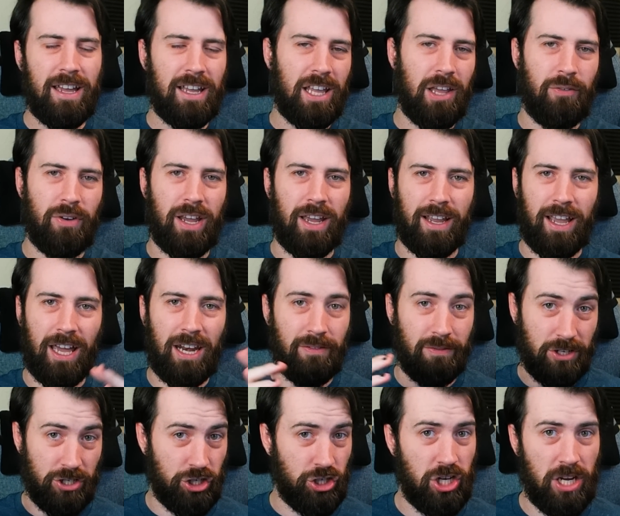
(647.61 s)
giving it kind
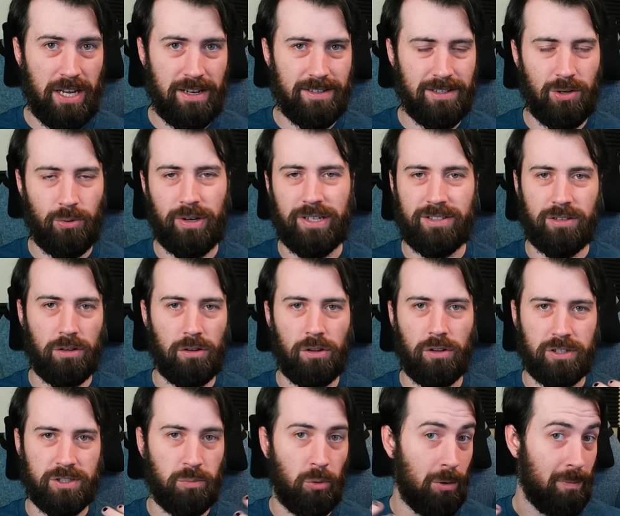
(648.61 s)
of a sheen to it so it
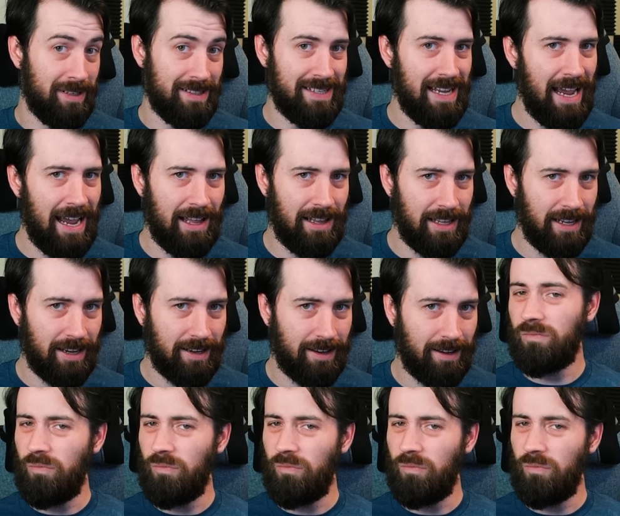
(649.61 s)
looks more metallic.